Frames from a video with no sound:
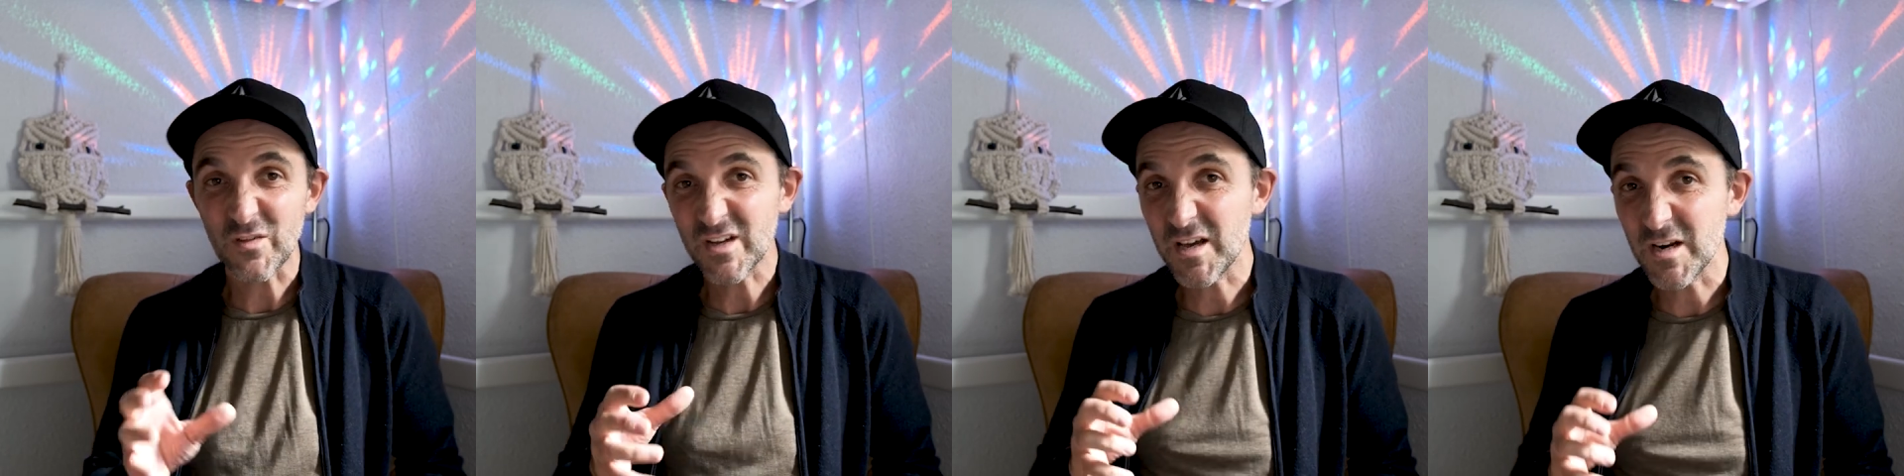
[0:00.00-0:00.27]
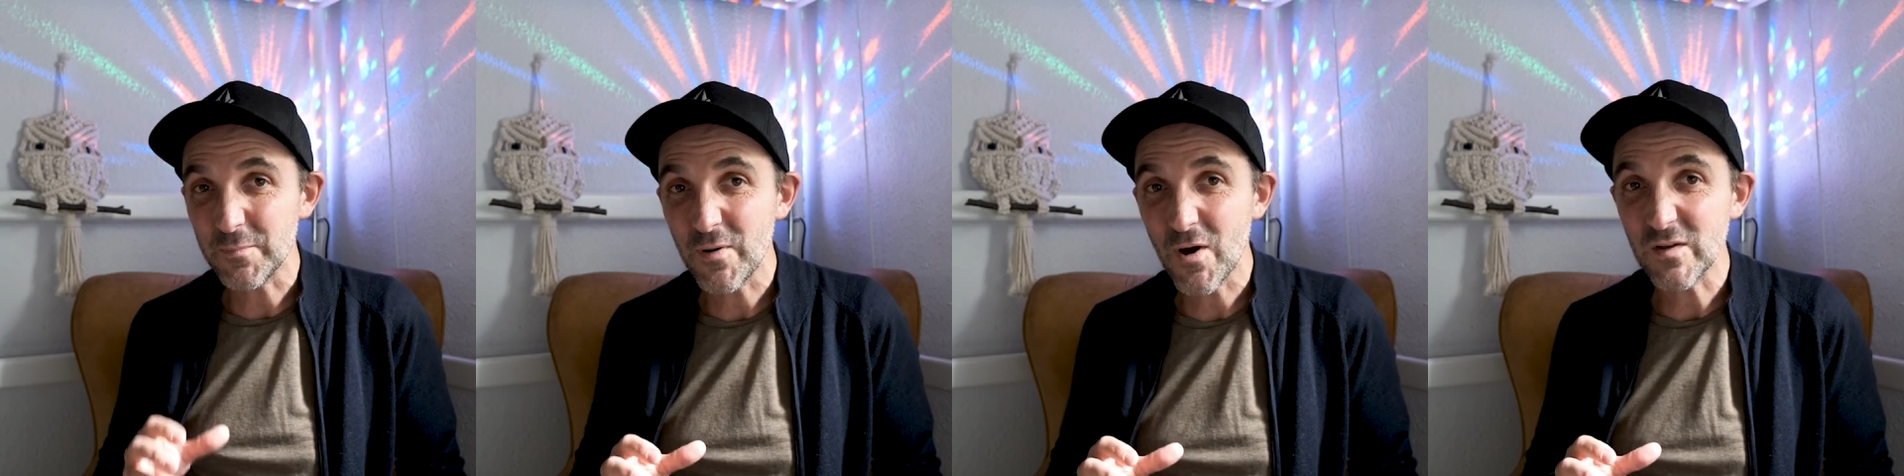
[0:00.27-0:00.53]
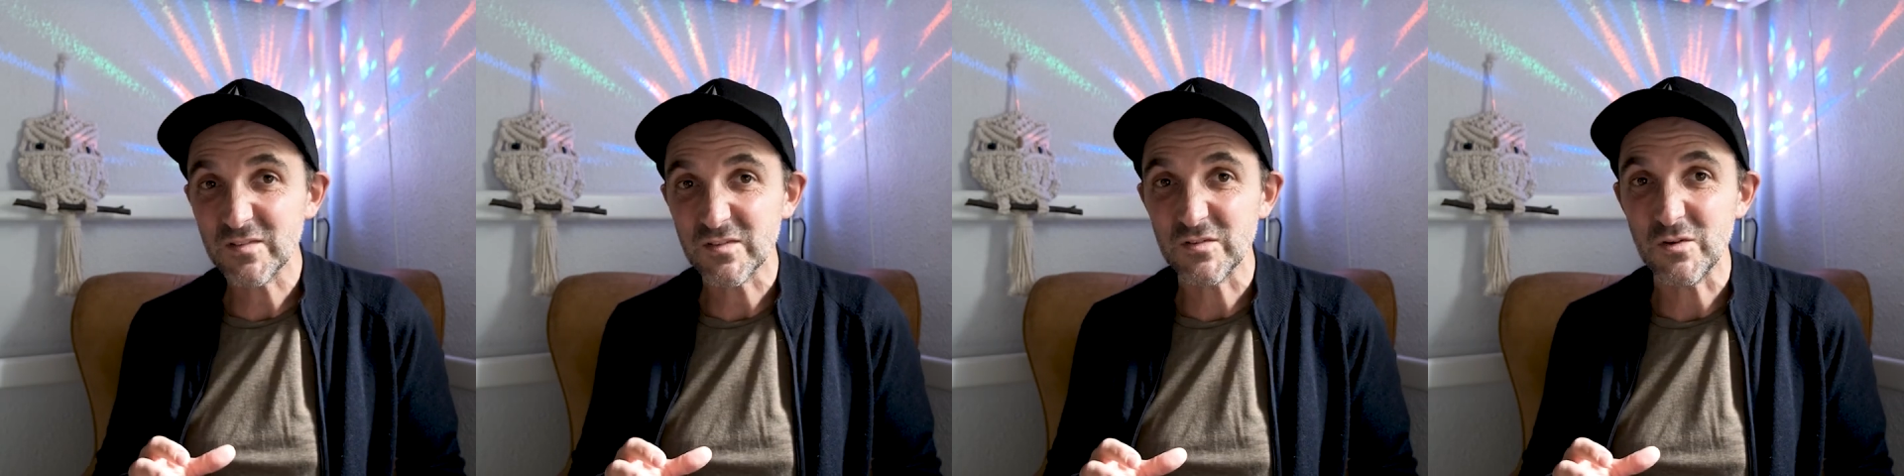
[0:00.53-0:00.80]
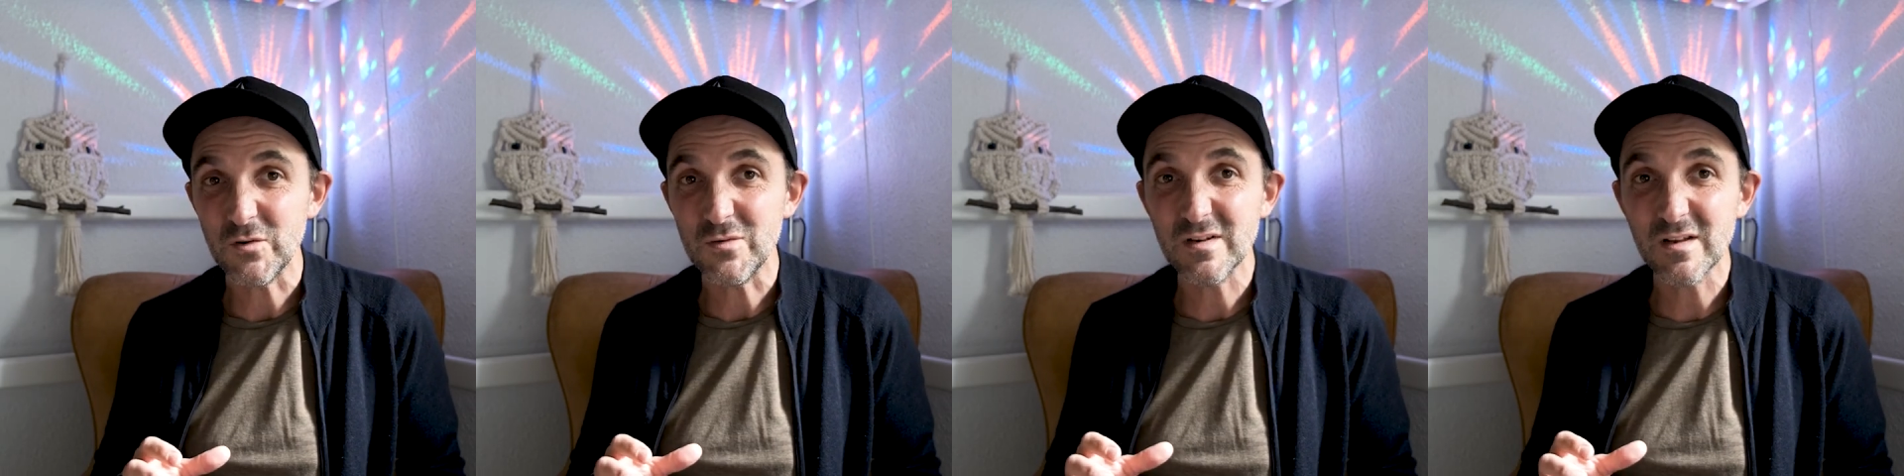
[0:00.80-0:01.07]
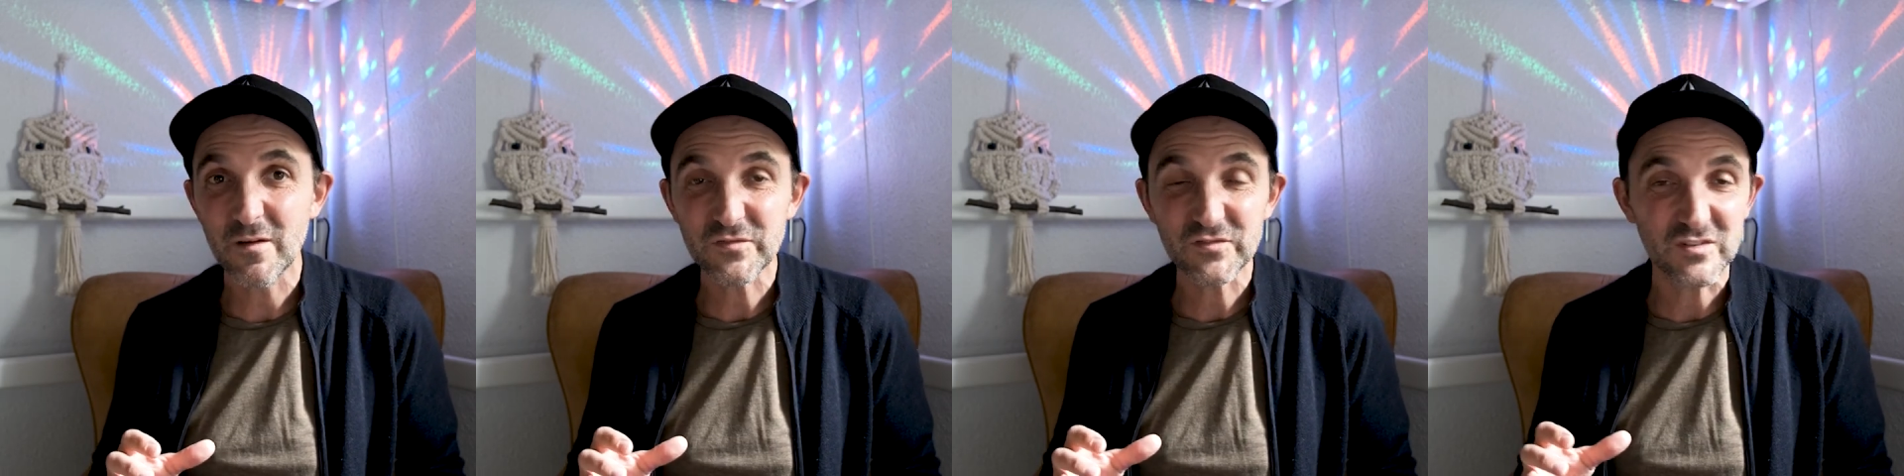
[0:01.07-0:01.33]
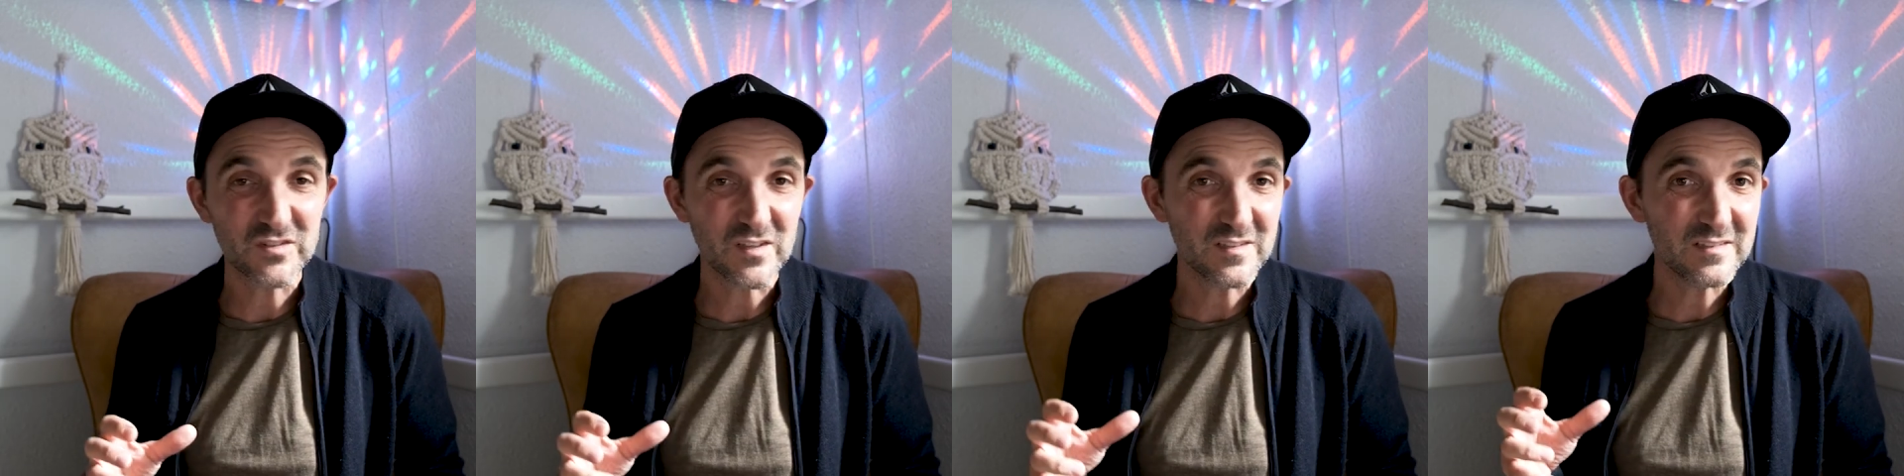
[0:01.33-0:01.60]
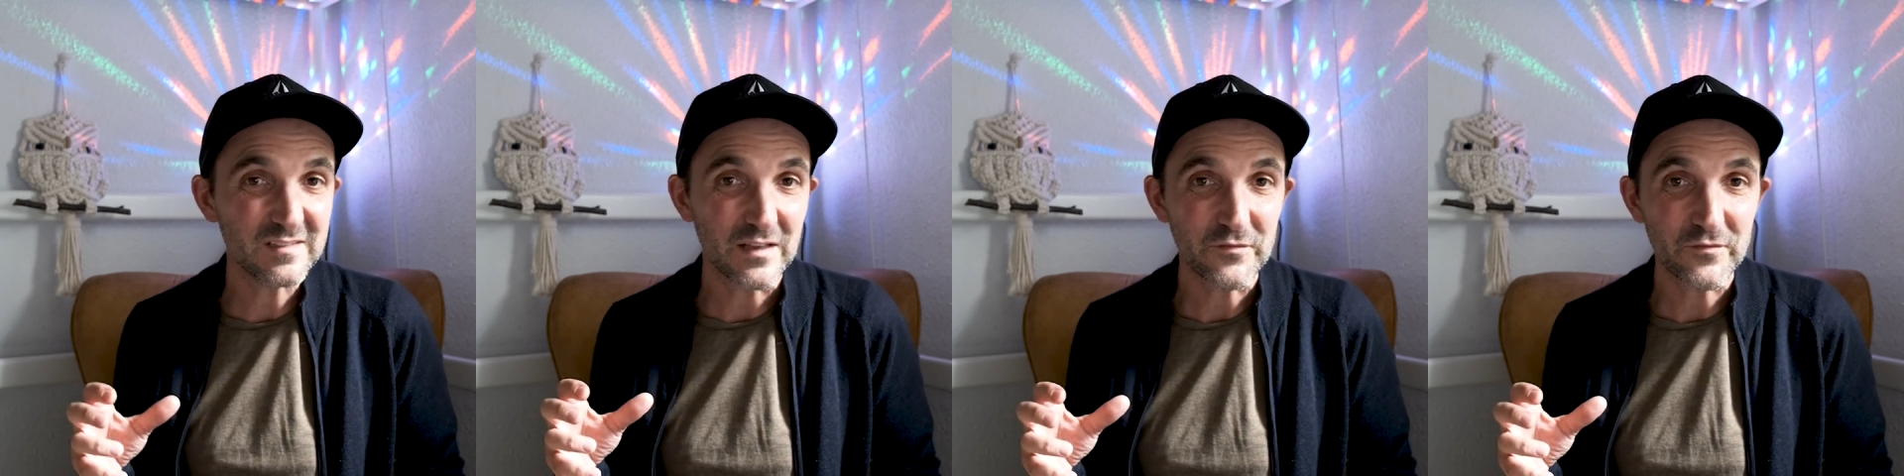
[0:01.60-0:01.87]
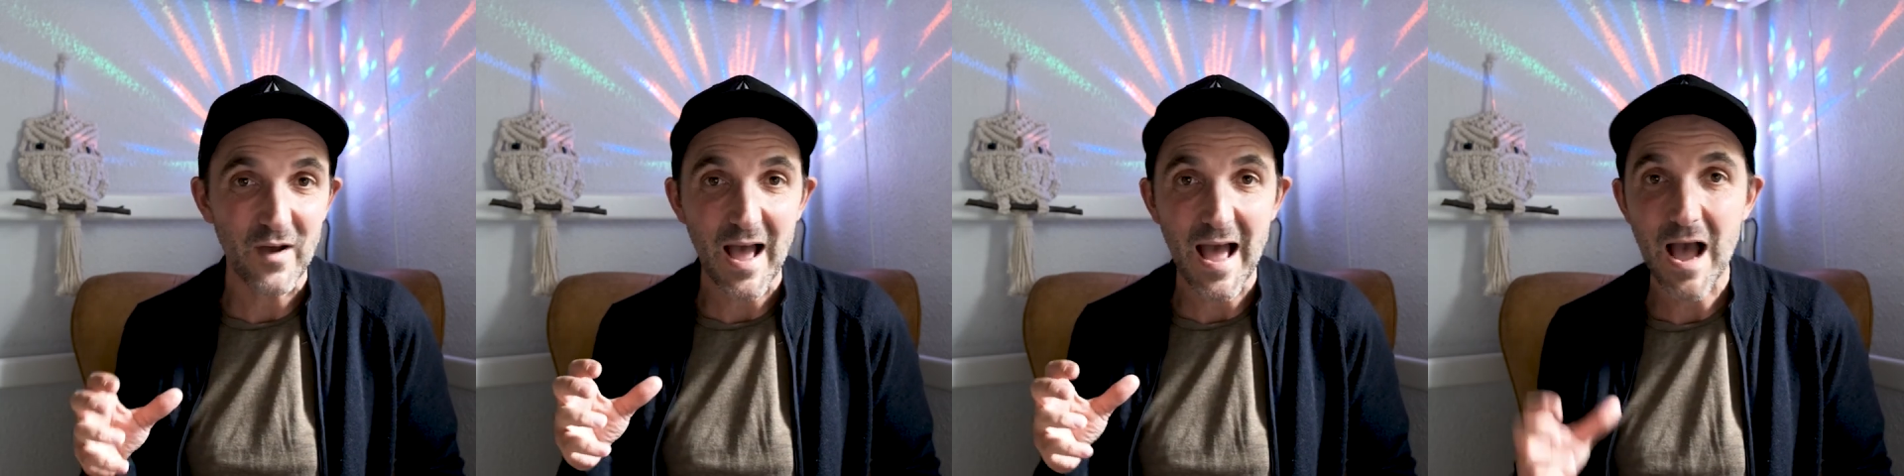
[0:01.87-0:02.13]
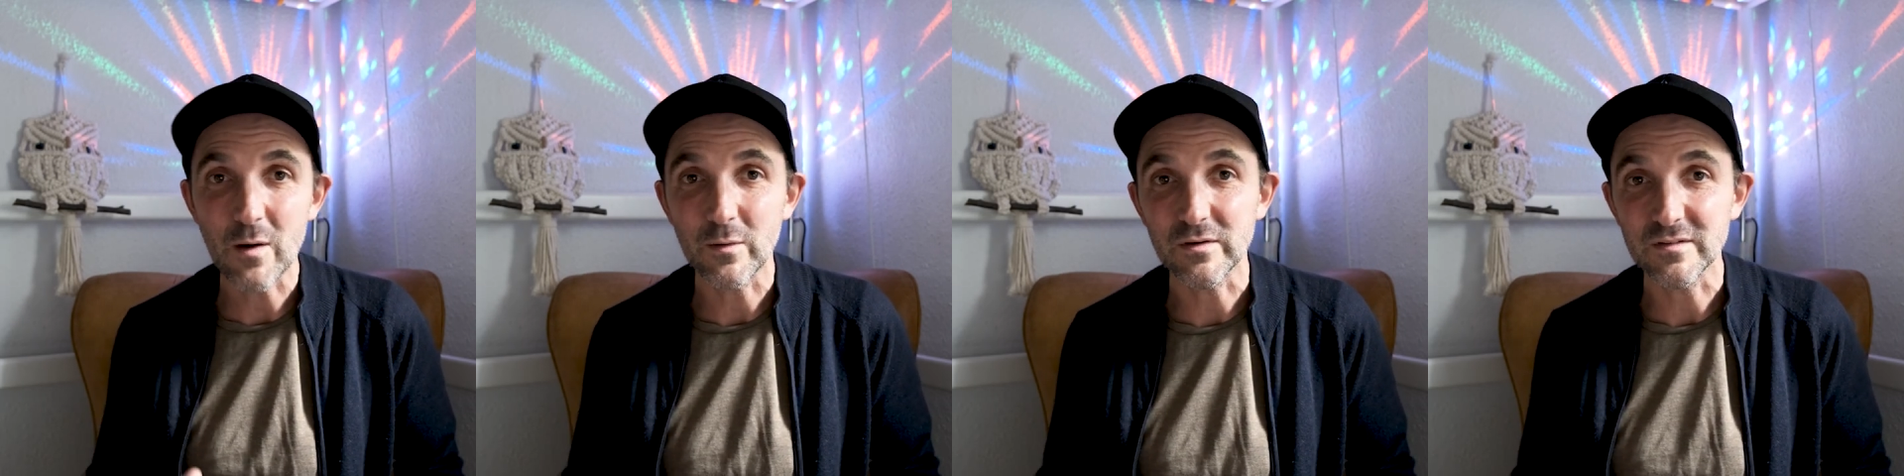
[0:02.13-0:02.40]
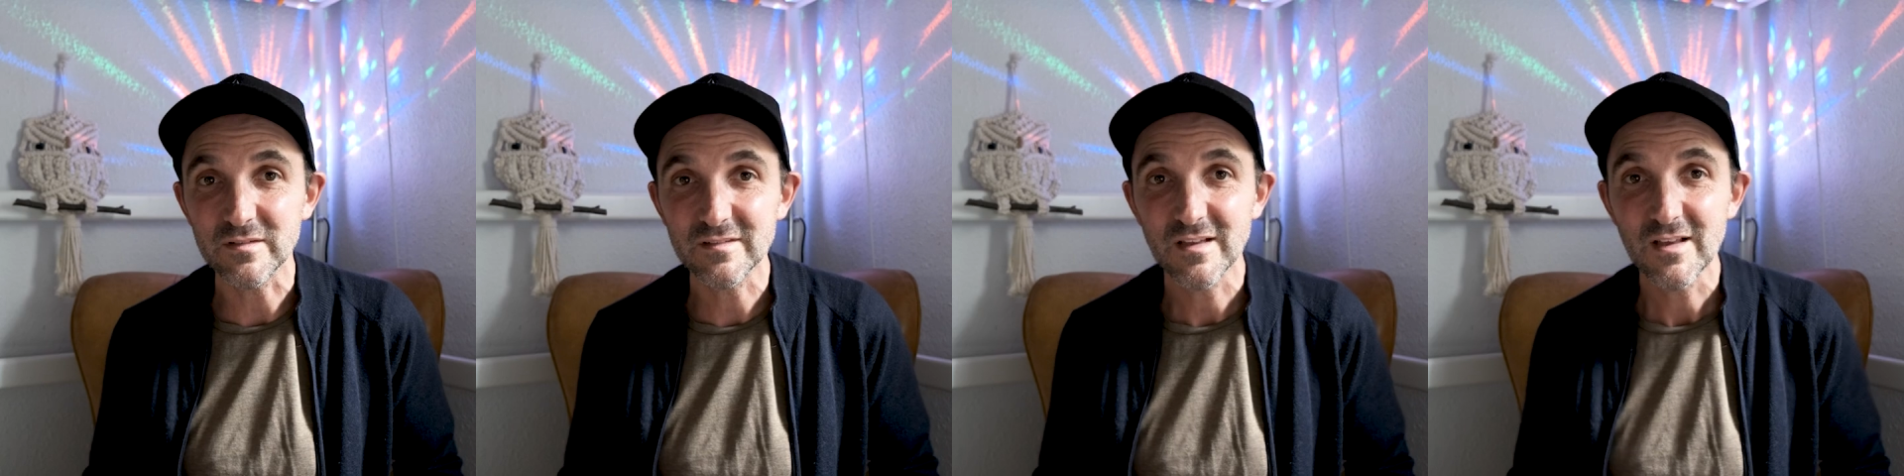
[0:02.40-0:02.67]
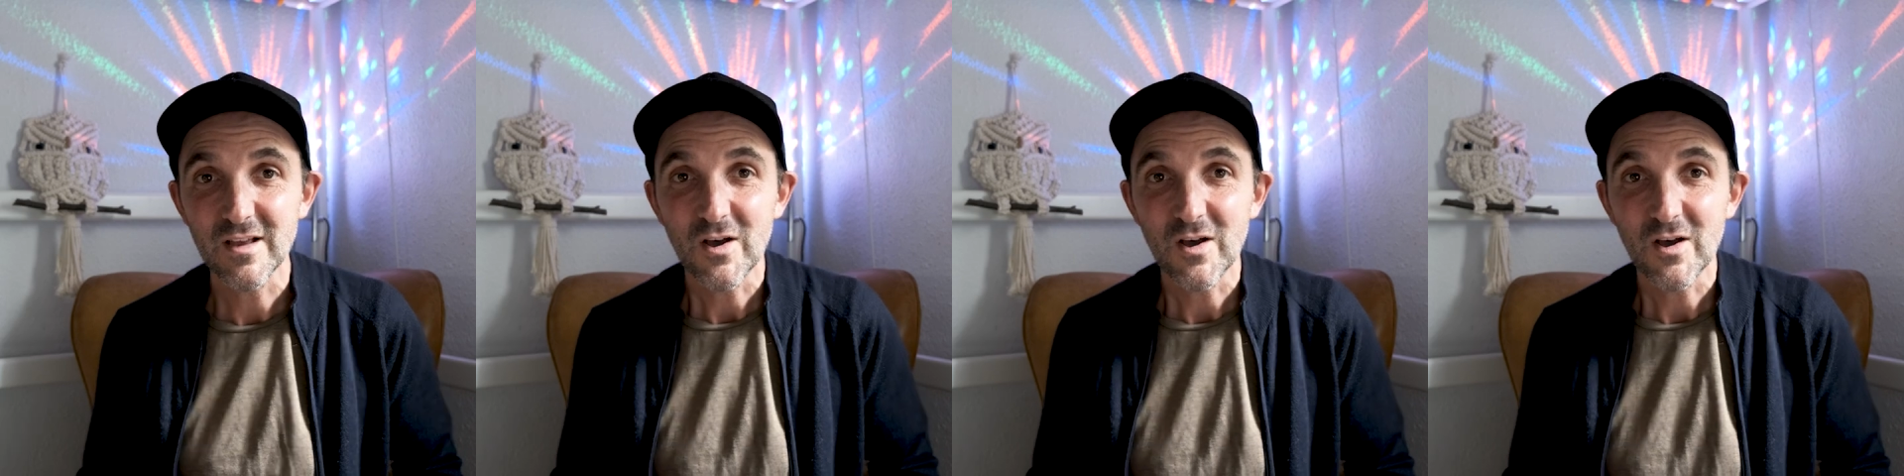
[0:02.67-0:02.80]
kind of person who loves to just sit for hours